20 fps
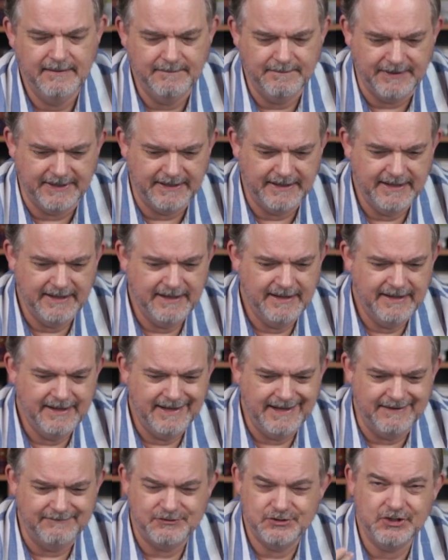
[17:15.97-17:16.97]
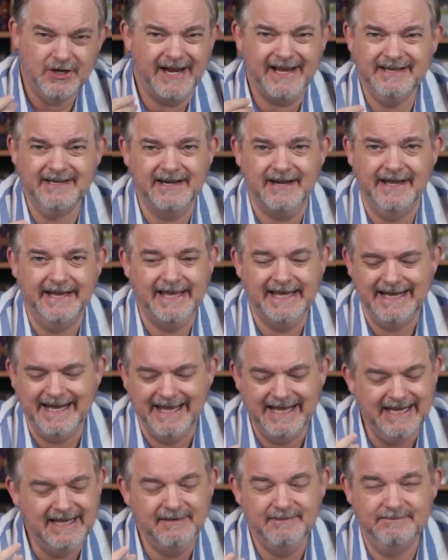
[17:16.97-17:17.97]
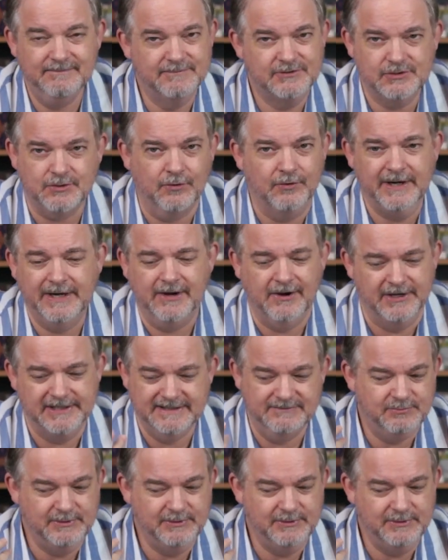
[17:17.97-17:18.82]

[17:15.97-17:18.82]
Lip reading: But if Giant and I get any scoring cards,